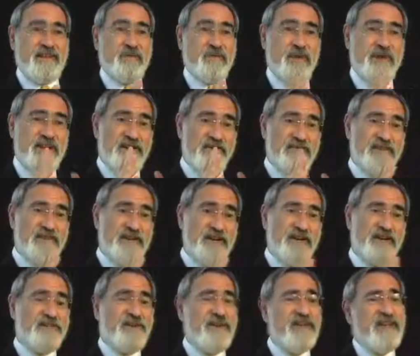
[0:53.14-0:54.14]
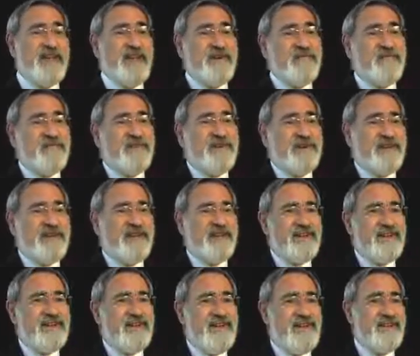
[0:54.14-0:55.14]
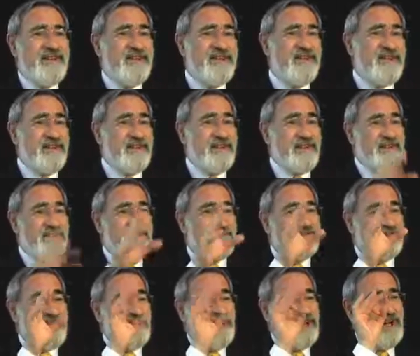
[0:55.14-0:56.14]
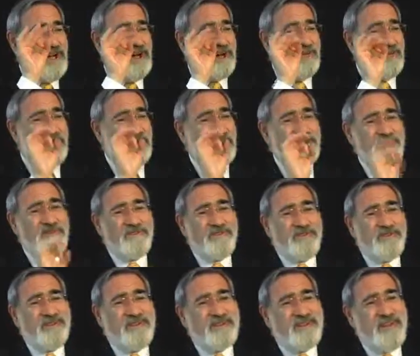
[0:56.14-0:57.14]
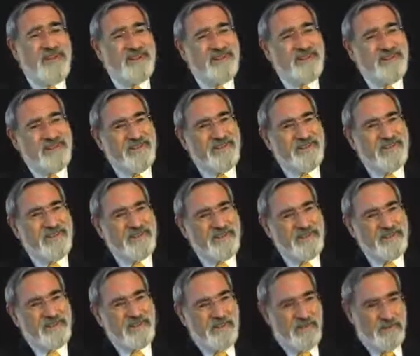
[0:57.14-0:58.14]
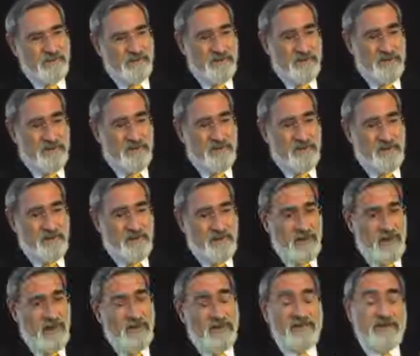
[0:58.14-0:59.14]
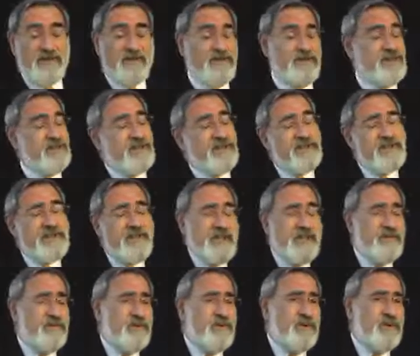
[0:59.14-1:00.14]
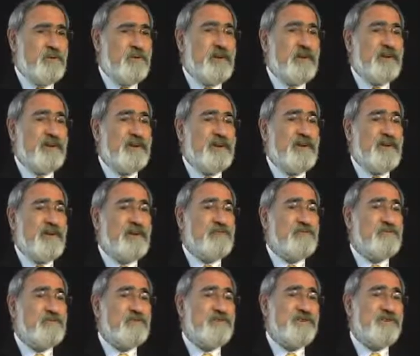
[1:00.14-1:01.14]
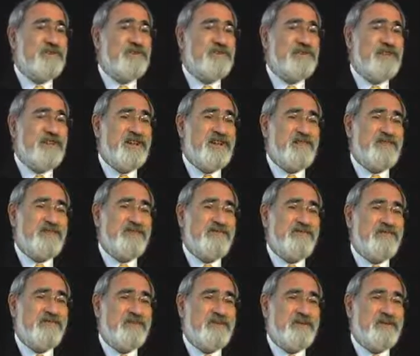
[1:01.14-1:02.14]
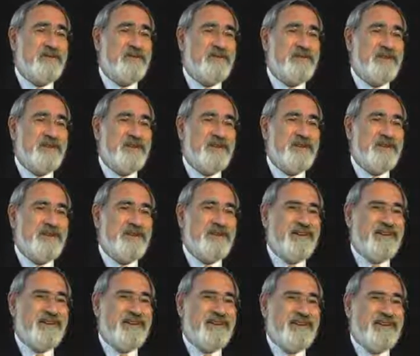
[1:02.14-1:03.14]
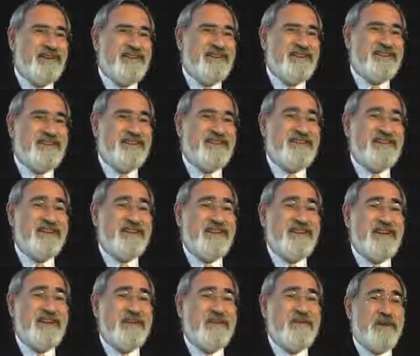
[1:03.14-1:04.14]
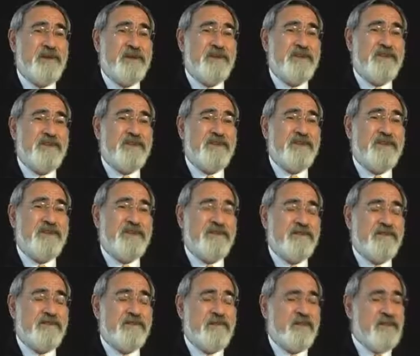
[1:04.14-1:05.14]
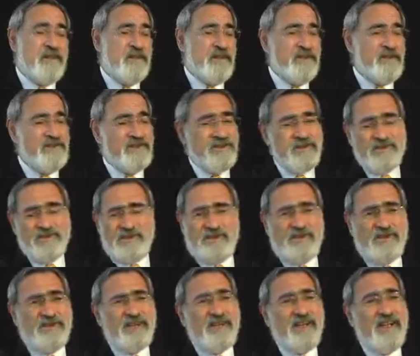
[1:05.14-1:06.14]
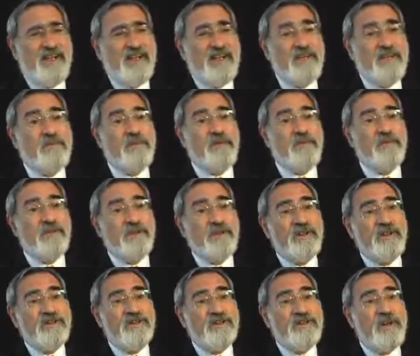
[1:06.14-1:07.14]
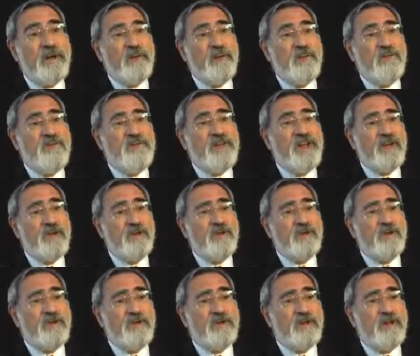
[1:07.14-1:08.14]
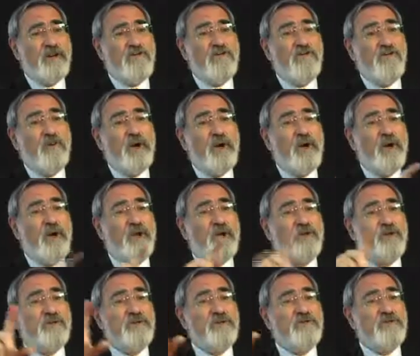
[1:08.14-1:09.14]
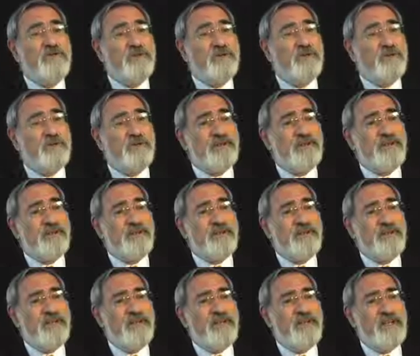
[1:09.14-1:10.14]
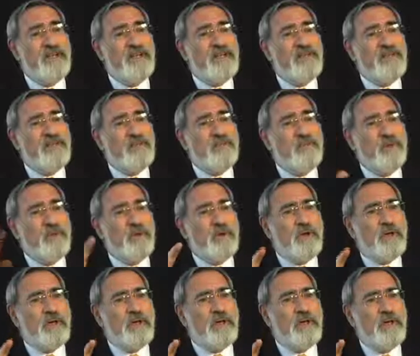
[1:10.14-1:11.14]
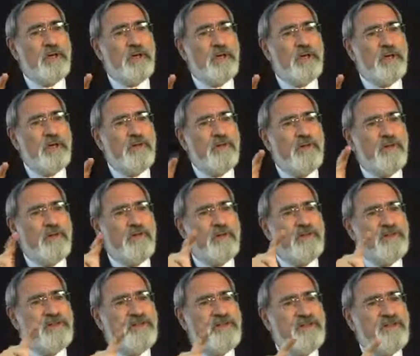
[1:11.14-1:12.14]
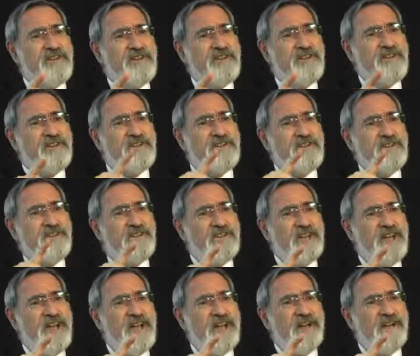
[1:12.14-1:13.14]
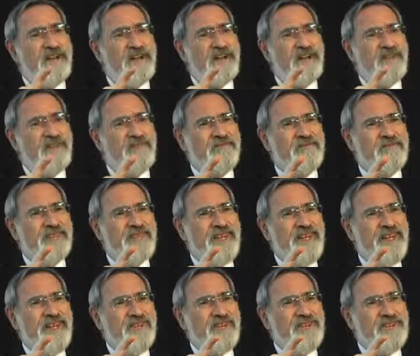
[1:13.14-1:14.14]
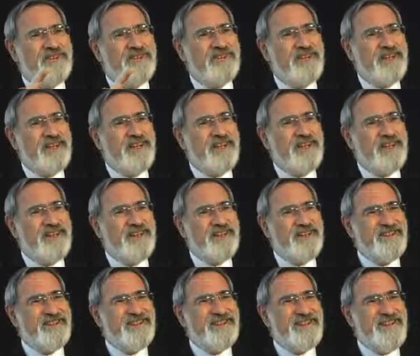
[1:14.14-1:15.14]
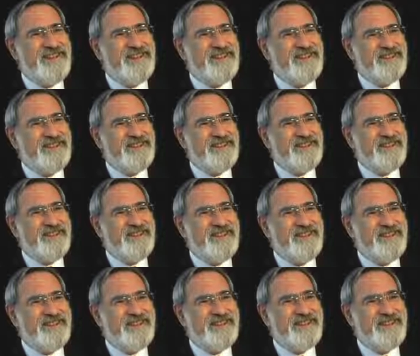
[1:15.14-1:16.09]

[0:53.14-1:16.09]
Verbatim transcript: And whenever I read that prayer, I think of a wonderful sentence written after the Six-Day War by the late Milton Himmelfarb. He said, just about it. Jews are a tiny people. The sum total of world Jewry is smaller than the statistical error in the Chinese census.